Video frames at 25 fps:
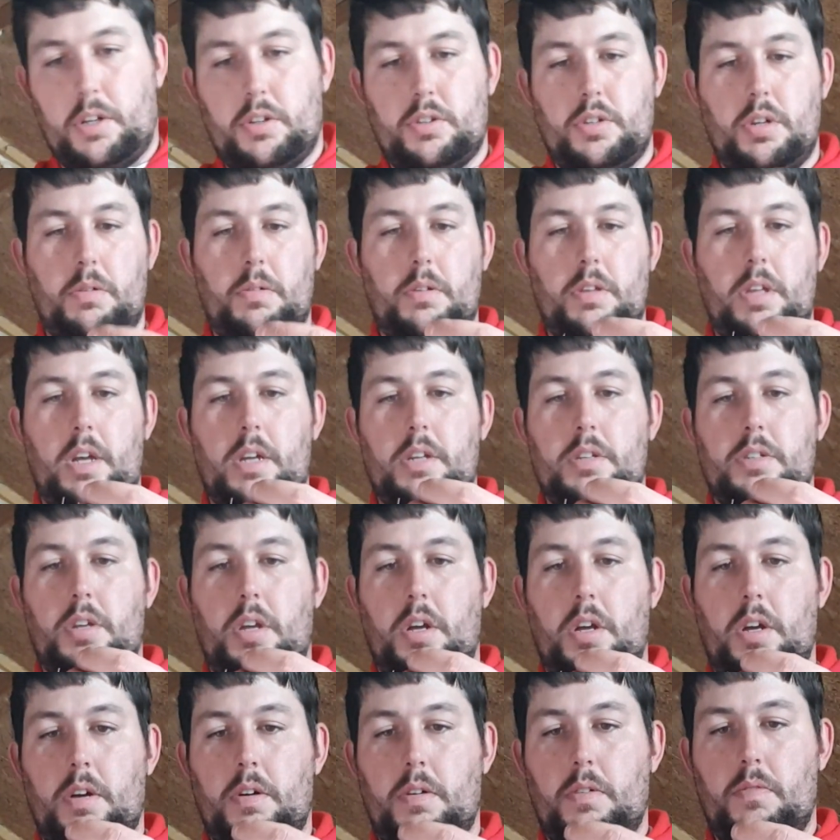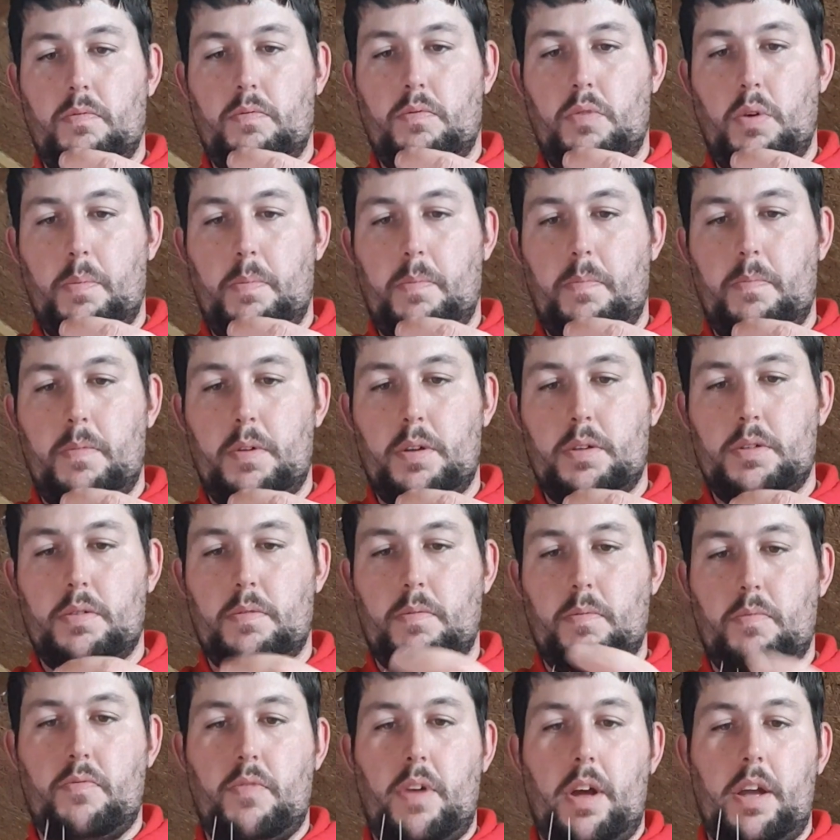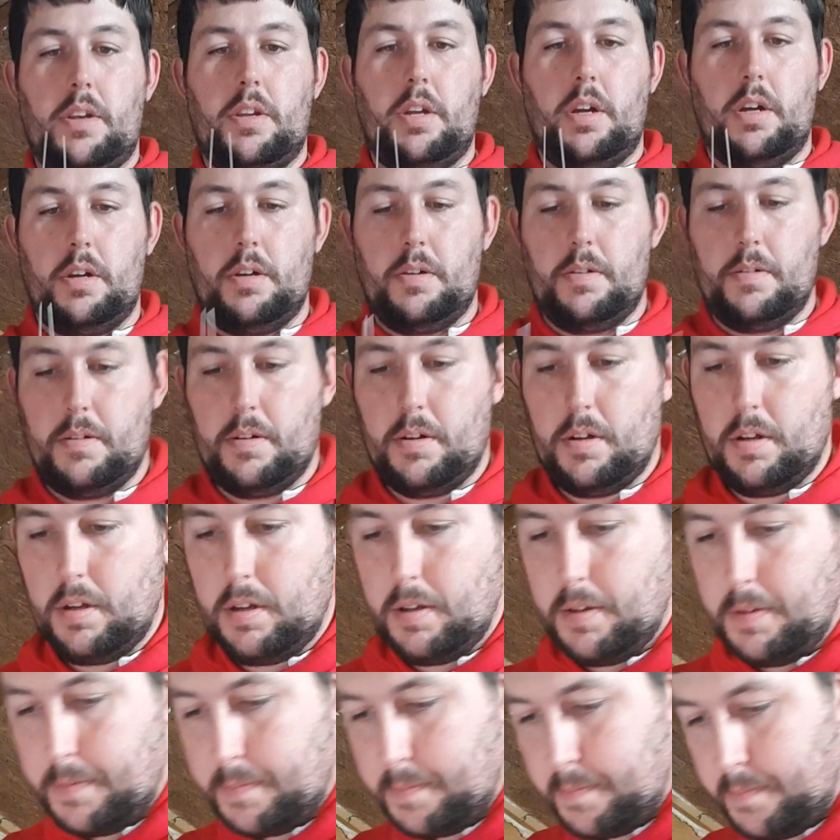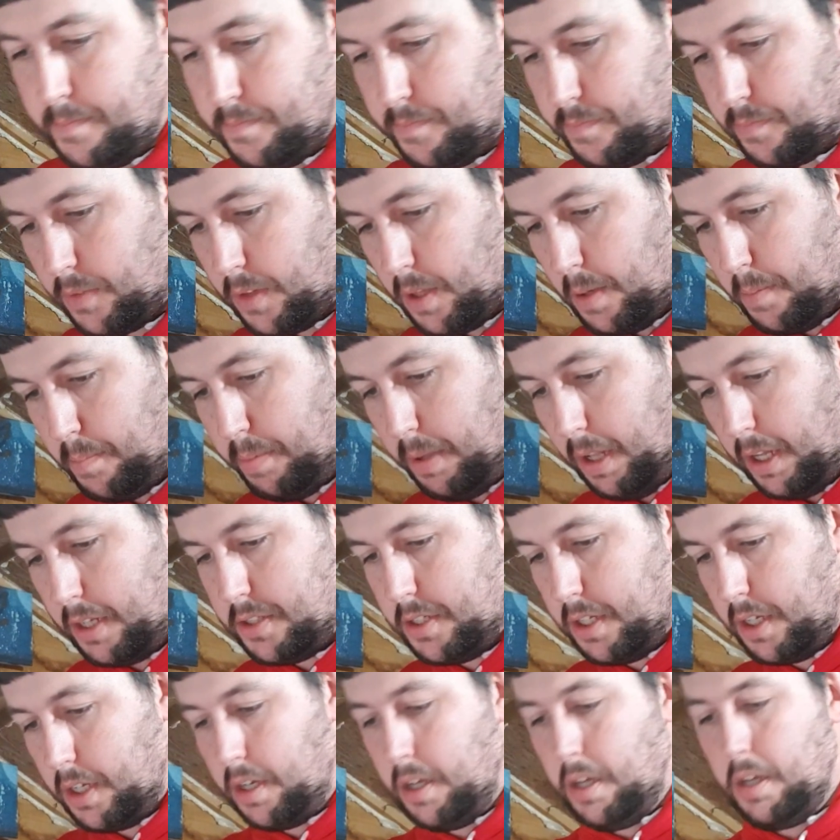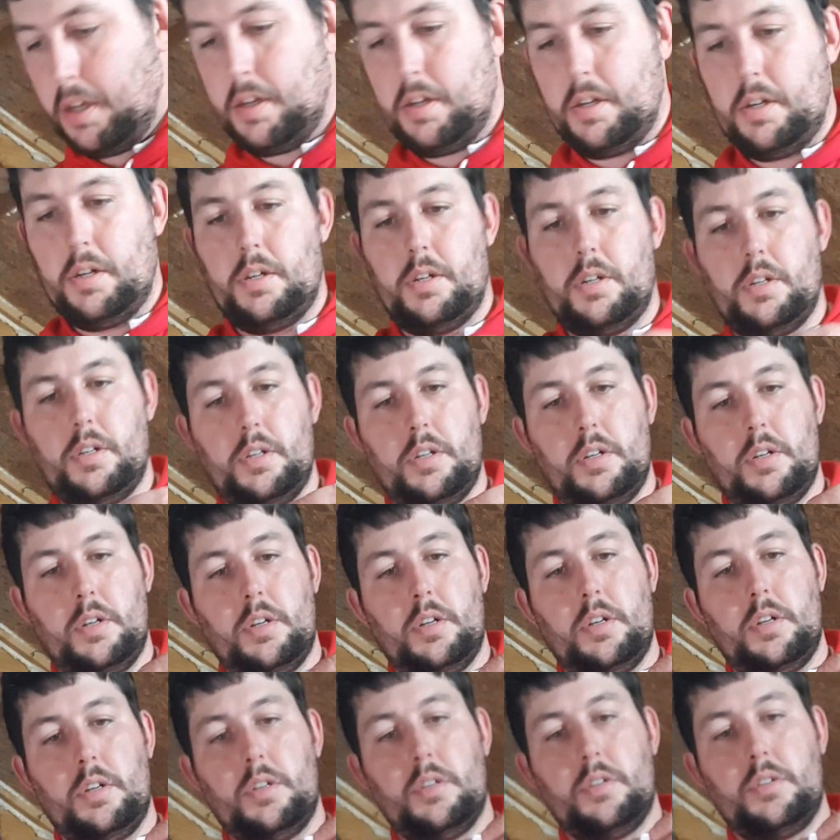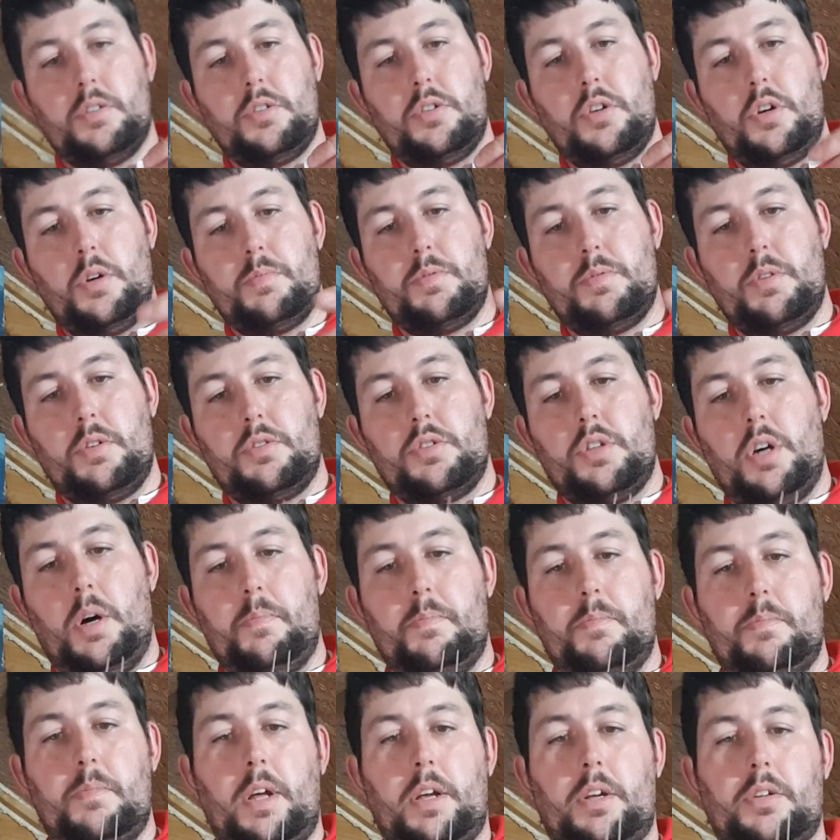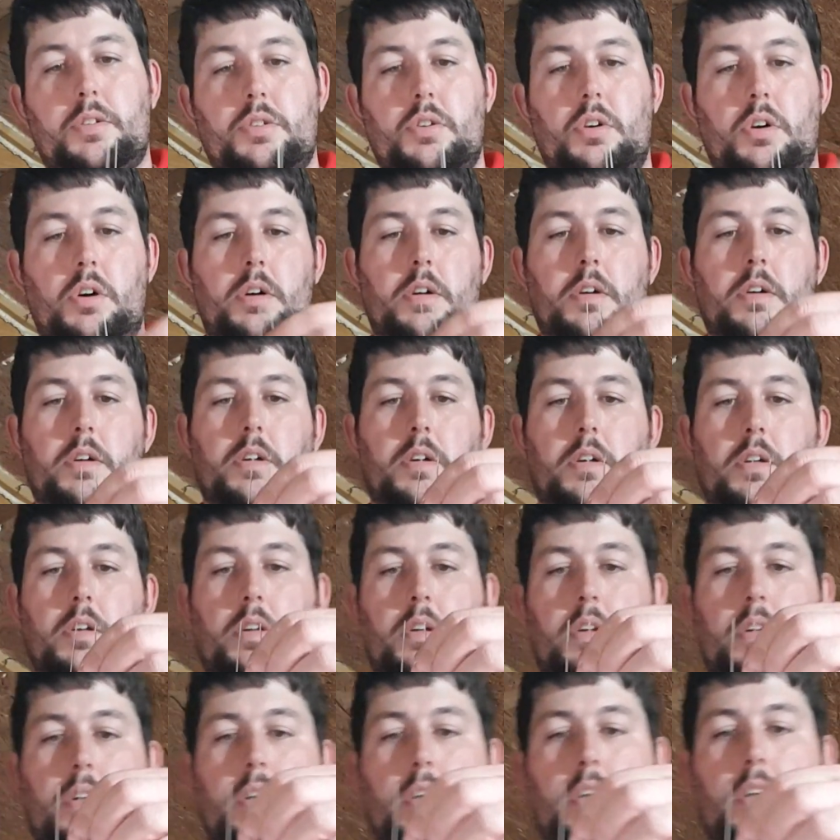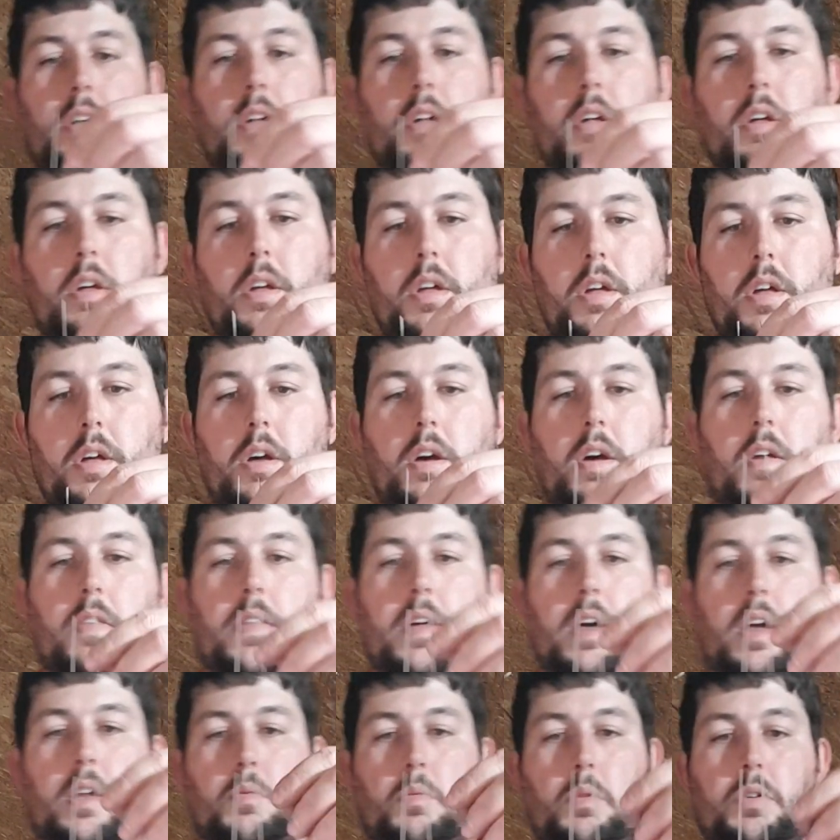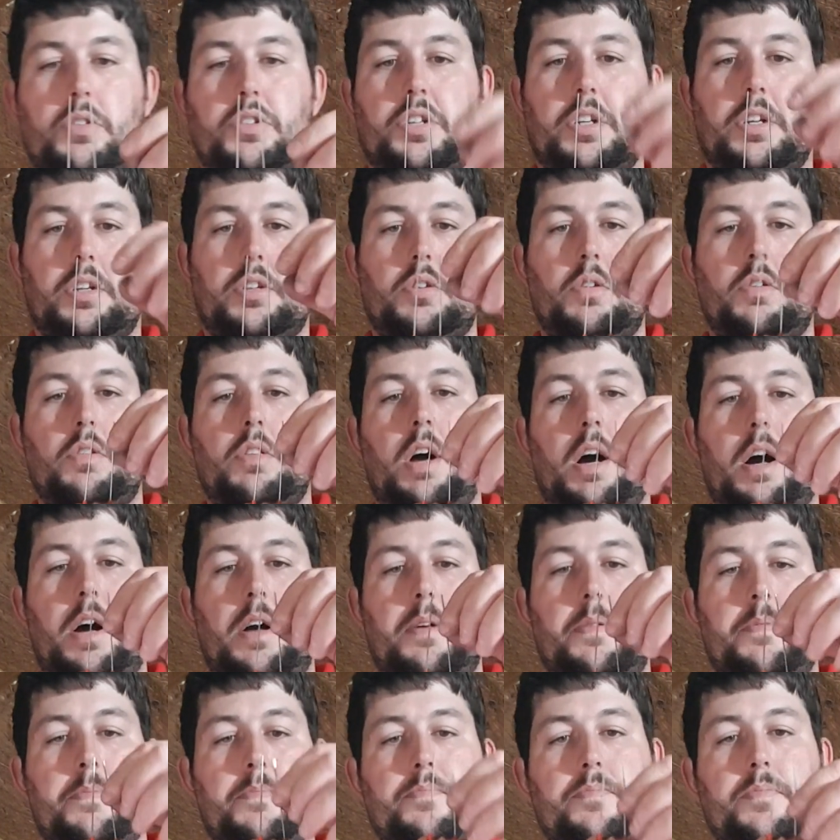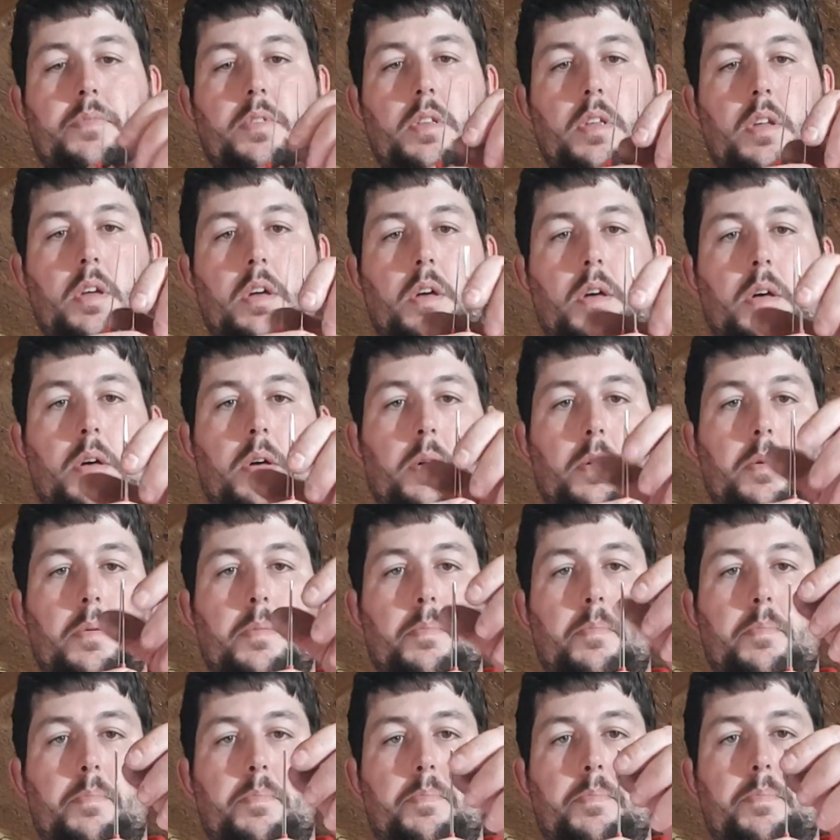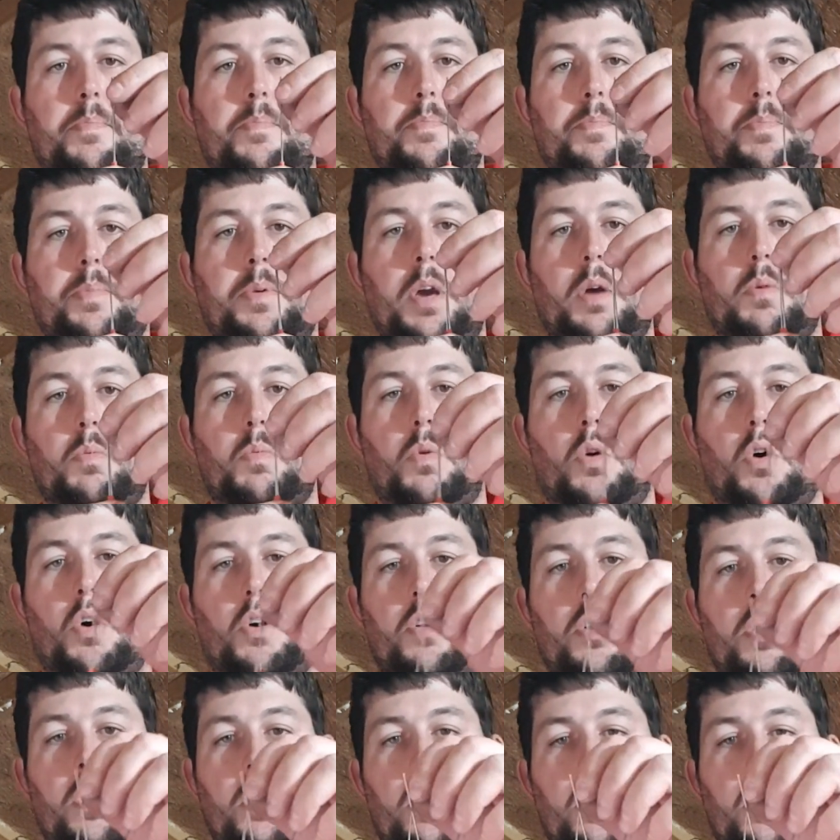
2 of these red plastic tubes on top like so. And then once you do that, get one,